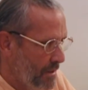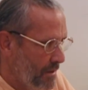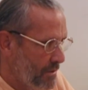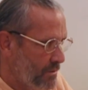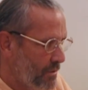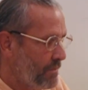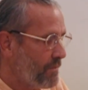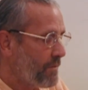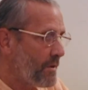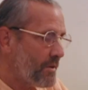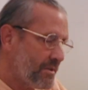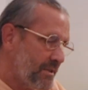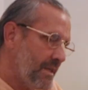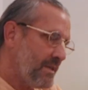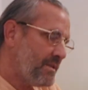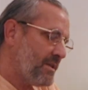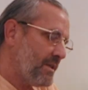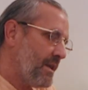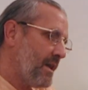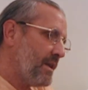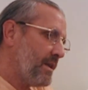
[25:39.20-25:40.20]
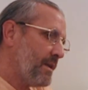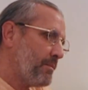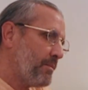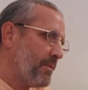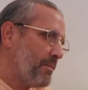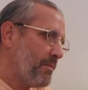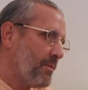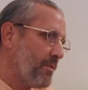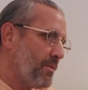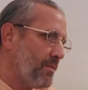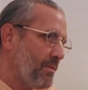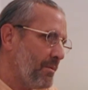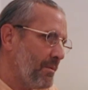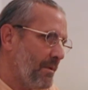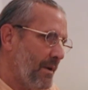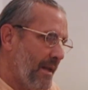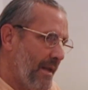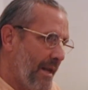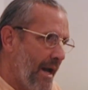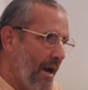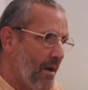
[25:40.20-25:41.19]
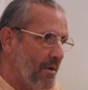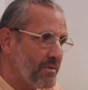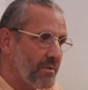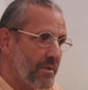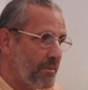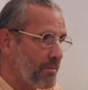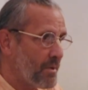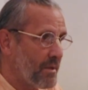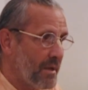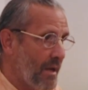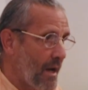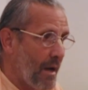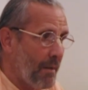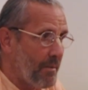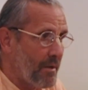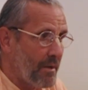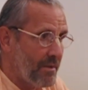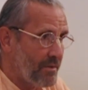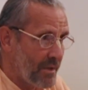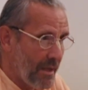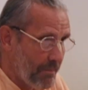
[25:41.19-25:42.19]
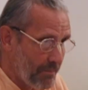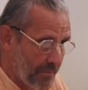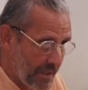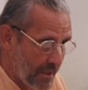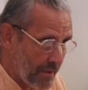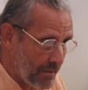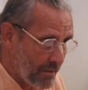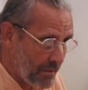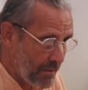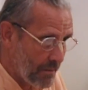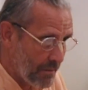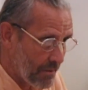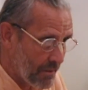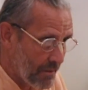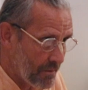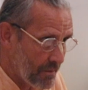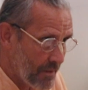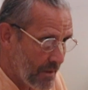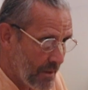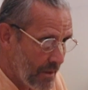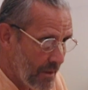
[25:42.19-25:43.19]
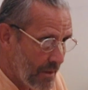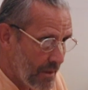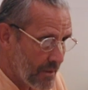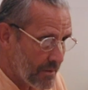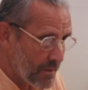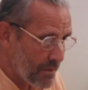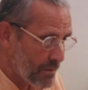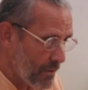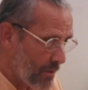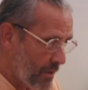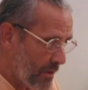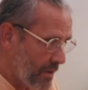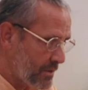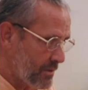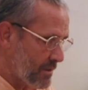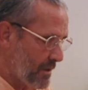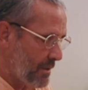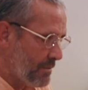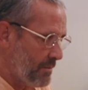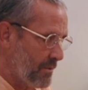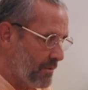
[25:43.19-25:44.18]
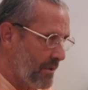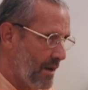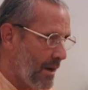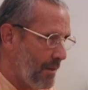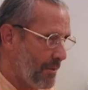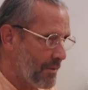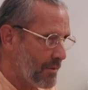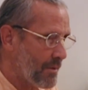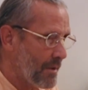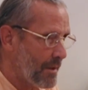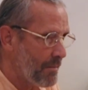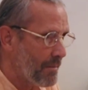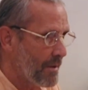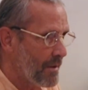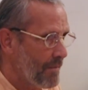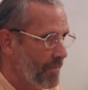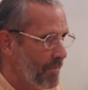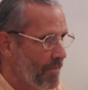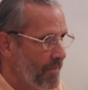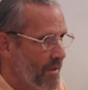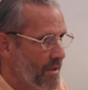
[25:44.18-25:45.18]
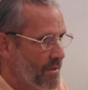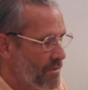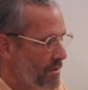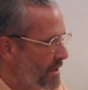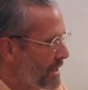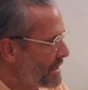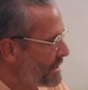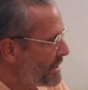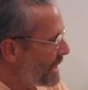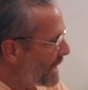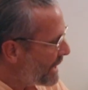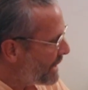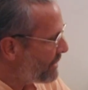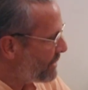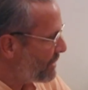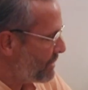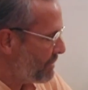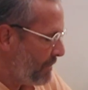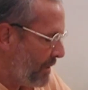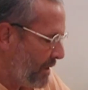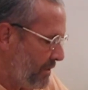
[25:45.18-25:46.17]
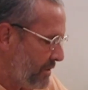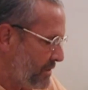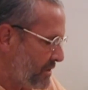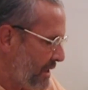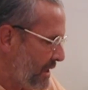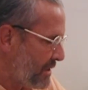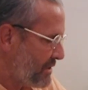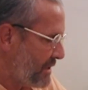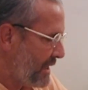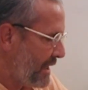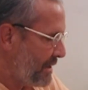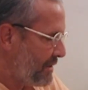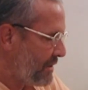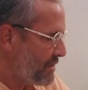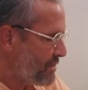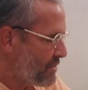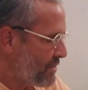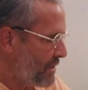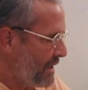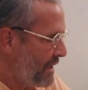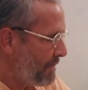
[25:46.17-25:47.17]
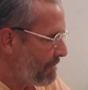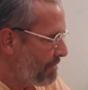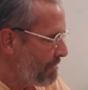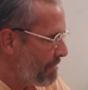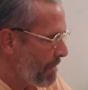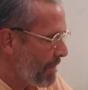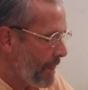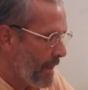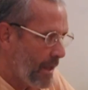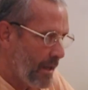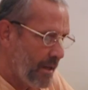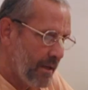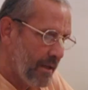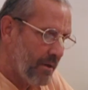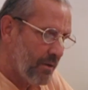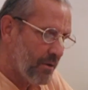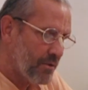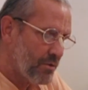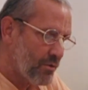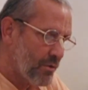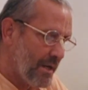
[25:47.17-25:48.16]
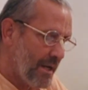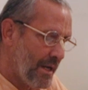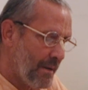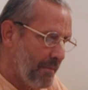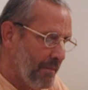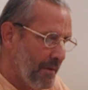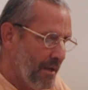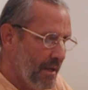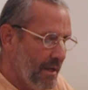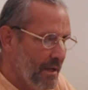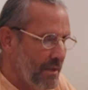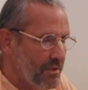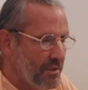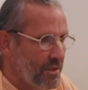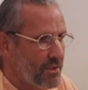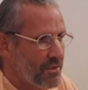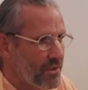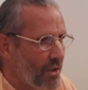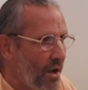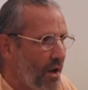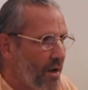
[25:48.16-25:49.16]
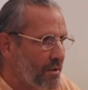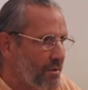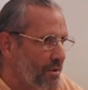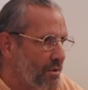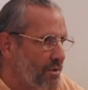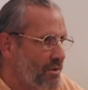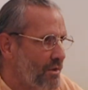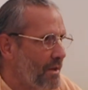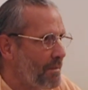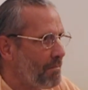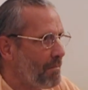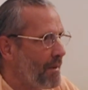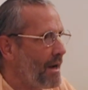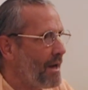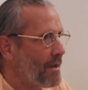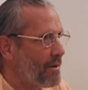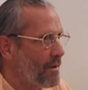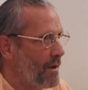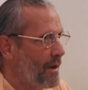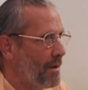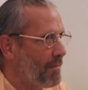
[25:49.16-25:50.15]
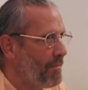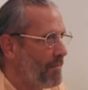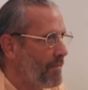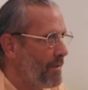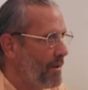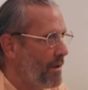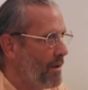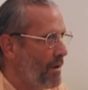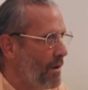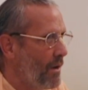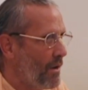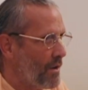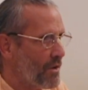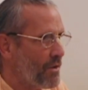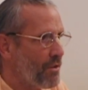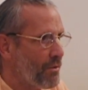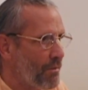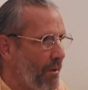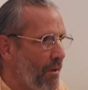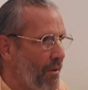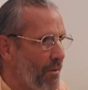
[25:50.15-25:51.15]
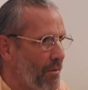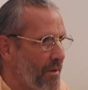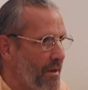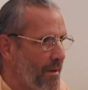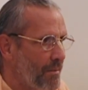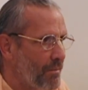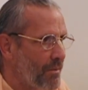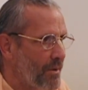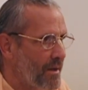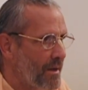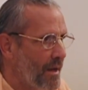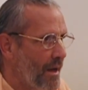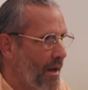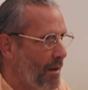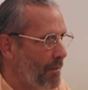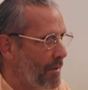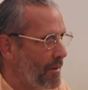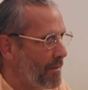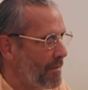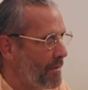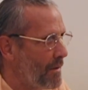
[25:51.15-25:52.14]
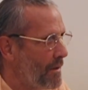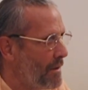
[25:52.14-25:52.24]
So first Nityānanda Prabhu announced that Vrindavan is empty. The Lord has come to Navadvīpa. So then later, Mother Sachi had the dream, and in her dream, she saw Krishna and Balaram on a throne in Vrindavan.